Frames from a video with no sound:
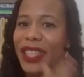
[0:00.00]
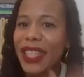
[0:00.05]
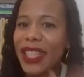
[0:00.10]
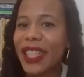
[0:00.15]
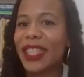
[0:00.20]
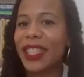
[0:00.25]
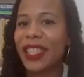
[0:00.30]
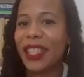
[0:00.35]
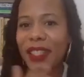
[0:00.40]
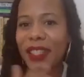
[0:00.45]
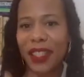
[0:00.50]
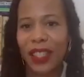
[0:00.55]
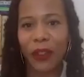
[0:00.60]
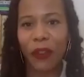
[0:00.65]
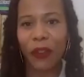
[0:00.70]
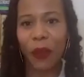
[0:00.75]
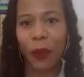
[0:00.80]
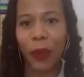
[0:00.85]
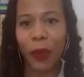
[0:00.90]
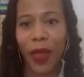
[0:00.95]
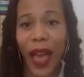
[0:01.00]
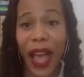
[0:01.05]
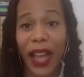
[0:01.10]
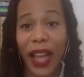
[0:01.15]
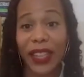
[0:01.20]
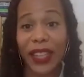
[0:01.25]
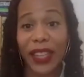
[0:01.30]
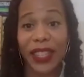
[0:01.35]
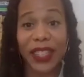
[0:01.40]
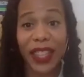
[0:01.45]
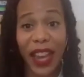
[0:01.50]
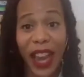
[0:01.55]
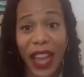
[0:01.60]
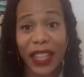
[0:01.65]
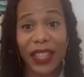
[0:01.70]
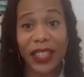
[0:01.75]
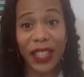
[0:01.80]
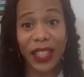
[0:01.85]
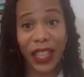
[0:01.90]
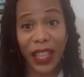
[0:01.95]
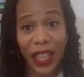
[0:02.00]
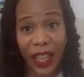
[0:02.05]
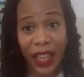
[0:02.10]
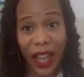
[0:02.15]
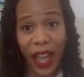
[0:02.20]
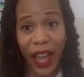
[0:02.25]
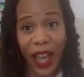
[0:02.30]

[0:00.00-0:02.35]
distancing from Blackness that I see